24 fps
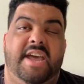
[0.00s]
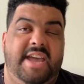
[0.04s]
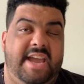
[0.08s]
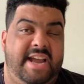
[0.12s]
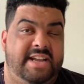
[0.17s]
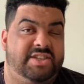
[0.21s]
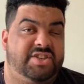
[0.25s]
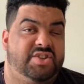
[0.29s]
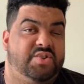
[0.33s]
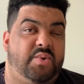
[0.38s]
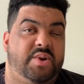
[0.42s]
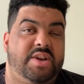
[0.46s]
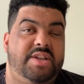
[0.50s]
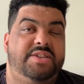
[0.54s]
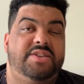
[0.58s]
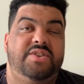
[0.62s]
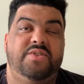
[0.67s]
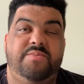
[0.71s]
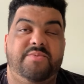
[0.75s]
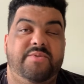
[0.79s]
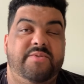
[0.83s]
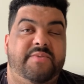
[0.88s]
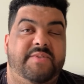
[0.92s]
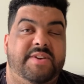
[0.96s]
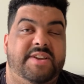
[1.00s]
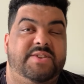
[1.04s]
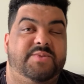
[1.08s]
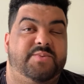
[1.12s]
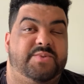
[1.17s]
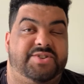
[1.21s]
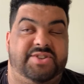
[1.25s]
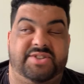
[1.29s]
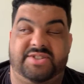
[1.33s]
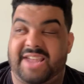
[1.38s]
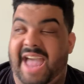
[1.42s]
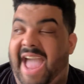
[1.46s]
It's 22 movies,
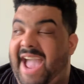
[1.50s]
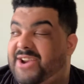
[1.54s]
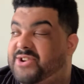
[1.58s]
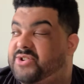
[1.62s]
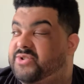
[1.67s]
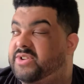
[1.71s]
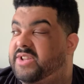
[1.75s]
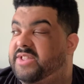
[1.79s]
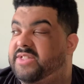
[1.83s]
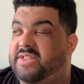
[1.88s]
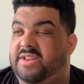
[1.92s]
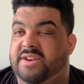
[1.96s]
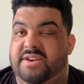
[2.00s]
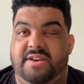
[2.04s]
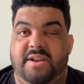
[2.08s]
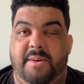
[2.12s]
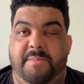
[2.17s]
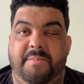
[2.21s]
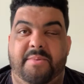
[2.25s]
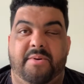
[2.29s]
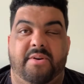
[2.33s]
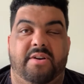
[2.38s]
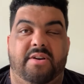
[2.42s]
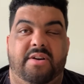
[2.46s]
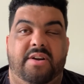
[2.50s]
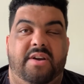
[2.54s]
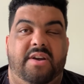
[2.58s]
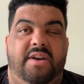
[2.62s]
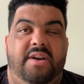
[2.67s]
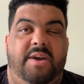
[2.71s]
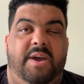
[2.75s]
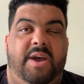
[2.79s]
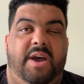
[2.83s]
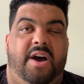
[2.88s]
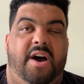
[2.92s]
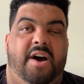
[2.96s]
which is actually the number
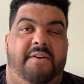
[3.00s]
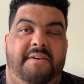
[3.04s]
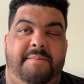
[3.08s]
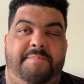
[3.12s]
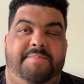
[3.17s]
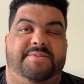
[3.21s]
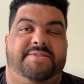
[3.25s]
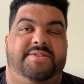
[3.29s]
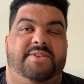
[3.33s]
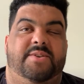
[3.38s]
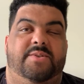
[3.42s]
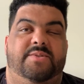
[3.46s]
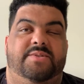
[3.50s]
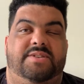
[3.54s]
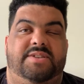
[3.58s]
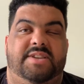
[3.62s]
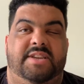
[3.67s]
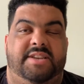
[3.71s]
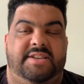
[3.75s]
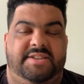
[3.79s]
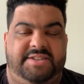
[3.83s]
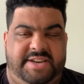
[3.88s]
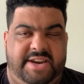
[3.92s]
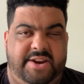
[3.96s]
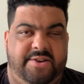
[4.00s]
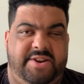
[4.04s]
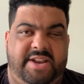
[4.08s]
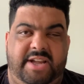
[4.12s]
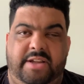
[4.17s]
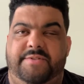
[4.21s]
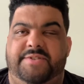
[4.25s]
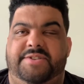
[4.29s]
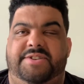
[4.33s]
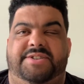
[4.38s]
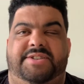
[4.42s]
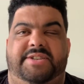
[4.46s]
of episodes in a standard
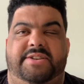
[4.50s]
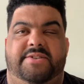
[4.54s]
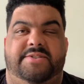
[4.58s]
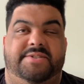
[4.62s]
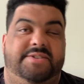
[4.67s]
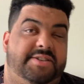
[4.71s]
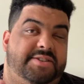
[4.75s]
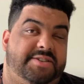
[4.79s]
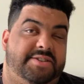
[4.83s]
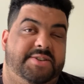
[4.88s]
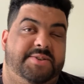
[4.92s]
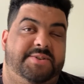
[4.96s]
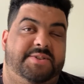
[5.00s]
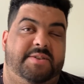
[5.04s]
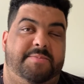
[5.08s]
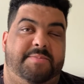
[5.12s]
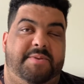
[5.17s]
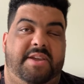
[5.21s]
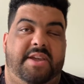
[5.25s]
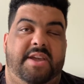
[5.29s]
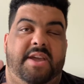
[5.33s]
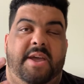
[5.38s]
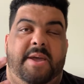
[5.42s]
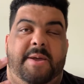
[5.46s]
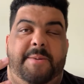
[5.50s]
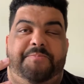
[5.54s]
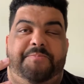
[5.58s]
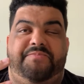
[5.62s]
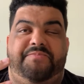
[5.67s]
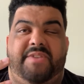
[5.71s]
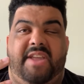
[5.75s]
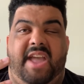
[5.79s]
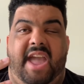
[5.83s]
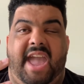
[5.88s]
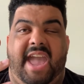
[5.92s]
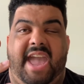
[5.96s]
television series. This used to be,
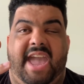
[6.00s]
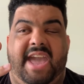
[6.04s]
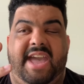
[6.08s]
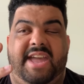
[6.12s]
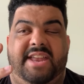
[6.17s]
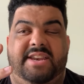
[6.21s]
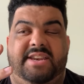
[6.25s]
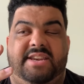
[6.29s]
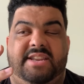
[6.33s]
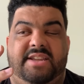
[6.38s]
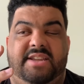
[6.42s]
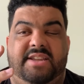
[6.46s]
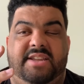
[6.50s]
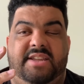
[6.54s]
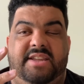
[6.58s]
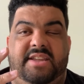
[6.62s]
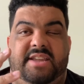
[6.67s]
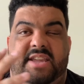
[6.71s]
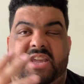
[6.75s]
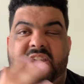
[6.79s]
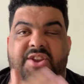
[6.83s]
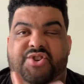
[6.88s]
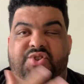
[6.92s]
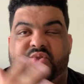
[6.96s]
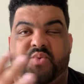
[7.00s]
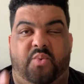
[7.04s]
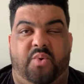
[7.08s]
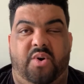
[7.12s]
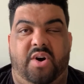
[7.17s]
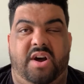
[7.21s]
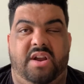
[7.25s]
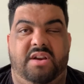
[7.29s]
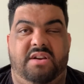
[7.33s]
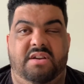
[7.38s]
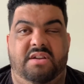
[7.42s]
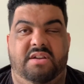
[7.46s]
and each
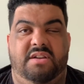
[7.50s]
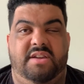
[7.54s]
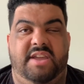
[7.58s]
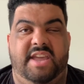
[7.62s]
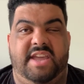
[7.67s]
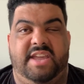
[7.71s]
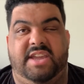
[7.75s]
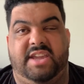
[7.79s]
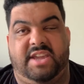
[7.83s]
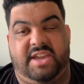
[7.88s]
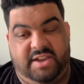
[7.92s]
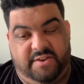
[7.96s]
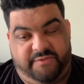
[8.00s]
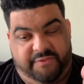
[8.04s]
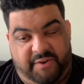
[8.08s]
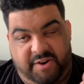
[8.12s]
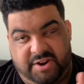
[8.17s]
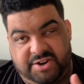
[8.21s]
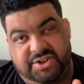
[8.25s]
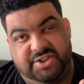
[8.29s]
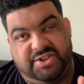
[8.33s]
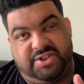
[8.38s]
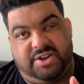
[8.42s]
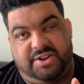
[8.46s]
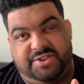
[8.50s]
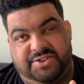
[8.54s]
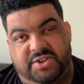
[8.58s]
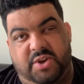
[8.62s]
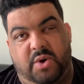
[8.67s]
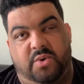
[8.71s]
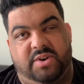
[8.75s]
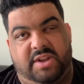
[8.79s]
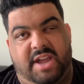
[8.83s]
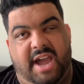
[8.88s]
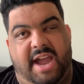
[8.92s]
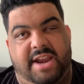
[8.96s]
one functions on its
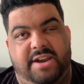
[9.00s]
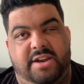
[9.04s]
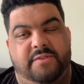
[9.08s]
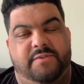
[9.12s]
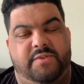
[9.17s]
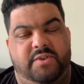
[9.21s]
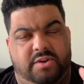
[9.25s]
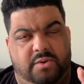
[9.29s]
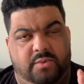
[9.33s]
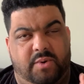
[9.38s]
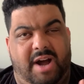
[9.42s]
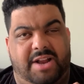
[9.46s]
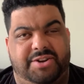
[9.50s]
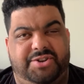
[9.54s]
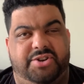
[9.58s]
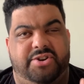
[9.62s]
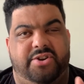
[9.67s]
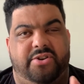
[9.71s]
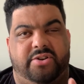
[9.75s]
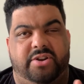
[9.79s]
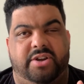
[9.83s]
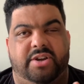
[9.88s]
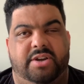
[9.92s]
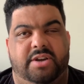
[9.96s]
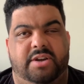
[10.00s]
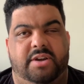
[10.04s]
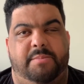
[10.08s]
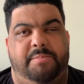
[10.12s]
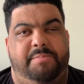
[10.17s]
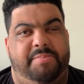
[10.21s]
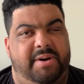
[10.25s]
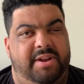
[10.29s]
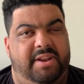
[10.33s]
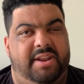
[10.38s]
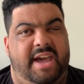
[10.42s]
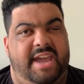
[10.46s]
own, kind of. You could watch it and you're
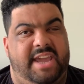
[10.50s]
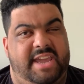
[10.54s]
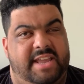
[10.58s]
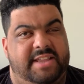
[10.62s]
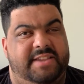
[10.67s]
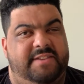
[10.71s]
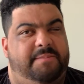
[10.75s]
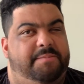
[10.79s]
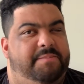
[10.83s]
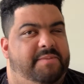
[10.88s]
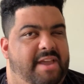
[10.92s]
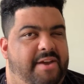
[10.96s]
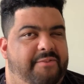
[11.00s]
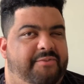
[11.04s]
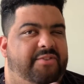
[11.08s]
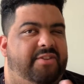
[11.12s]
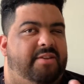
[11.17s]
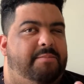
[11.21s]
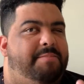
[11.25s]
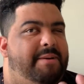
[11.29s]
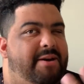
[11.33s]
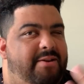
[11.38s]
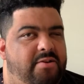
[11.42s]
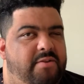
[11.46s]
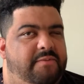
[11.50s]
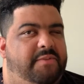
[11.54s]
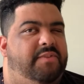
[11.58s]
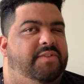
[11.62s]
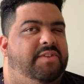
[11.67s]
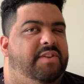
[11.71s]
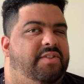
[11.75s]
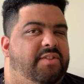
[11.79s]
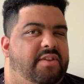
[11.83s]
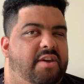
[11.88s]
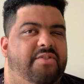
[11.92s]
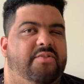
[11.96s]
good, but like it's definitely better if you've
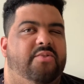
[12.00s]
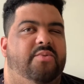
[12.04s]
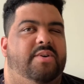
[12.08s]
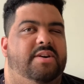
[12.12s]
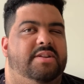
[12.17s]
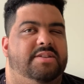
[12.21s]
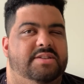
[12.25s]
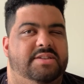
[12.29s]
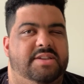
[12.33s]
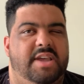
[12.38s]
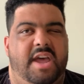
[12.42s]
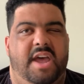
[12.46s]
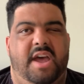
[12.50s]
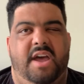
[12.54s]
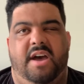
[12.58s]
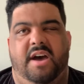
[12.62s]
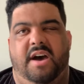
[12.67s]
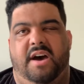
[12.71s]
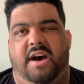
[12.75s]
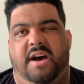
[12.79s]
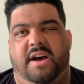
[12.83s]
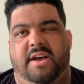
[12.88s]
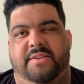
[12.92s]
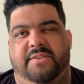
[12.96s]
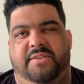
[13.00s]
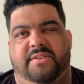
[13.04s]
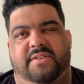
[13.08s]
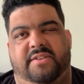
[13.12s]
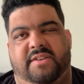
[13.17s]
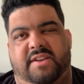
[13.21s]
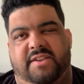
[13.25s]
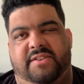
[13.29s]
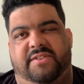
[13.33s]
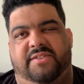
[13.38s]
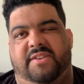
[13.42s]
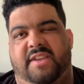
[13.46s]
seen the other ones,
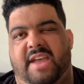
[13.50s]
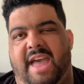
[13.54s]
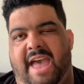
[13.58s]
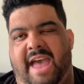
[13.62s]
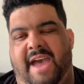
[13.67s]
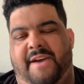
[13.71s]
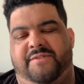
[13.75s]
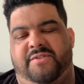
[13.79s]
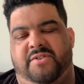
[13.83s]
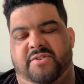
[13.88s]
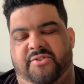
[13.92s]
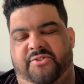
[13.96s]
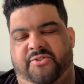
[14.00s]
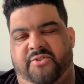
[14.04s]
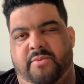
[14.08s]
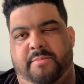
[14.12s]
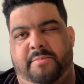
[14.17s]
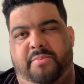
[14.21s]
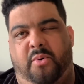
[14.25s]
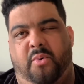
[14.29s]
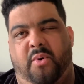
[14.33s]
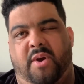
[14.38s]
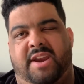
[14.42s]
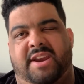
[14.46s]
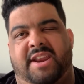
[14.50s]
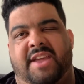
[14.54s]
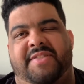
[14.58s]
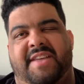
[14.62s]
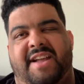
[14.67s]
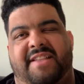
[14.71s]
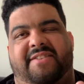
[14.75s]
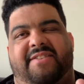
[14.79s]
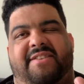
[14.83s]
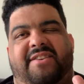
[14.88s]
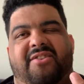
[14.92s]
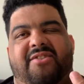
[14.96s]
because after a certain point in
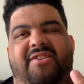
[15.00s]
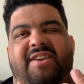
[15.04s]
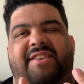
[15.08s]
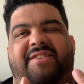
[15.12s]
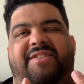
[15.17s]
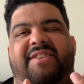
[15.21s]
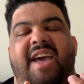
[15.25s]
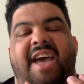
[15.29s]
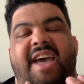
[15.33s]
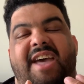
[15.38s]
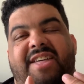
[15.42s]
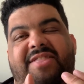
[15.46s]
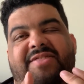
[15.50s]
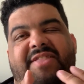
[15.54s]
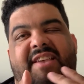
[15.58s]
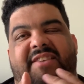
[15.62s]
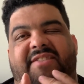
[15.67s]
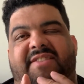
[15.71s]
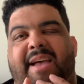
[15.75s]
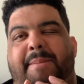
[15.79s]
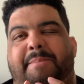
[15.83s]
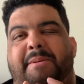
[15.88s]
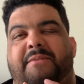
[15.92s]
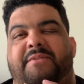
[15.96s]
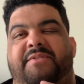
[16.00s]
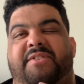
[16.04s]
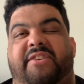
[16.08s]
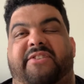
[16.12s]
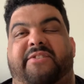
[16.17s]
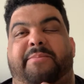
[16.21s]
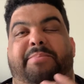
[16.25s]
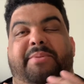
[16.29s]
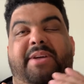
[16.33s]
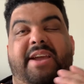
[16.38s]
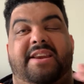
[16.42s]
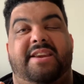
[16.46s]
that series, they stop even
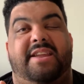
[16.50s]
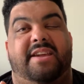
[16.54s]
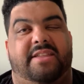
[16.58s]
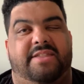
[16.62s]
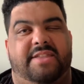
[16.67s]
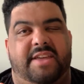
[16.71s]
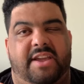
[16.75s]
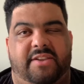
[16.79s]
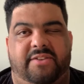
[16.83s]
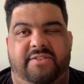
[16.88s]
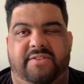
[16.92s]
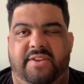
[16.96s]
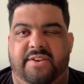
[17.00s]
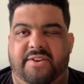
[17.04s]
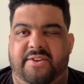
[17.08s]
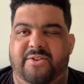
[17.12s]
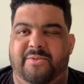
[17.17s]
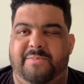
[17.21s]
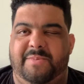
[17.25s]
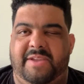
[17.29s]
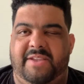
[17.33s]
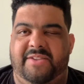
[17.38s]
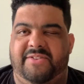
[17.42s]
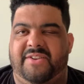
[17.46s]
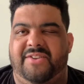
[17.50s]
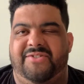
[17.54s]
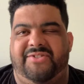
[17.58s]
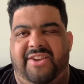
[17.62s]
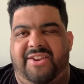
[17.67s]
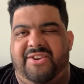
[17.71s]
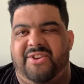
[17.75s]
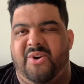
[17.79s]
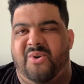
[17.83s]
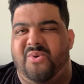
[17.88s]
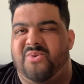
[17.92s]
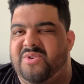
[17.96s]
explaining things to newbies because
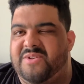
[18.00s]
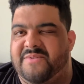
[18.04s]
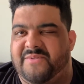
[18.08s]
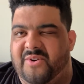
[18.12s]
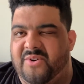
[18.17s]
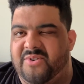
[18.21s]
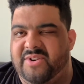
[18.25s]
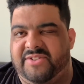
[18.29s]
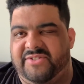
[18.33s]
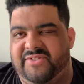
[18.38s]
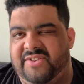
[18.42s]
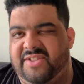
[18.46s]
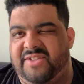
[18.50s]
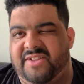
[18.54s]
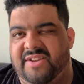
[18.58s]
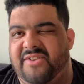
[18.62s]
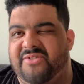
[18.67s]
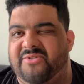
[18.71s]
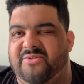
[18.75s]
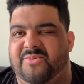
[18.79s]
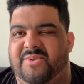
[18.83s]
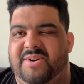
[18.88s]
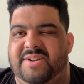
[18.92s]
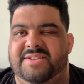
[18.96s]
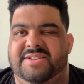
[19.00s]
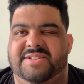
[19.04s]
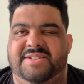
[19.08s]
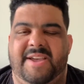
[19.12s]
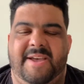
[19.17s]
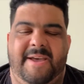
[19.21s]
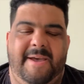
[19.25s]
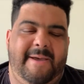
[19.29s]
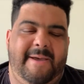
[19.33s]
they know you've already seen the other ones.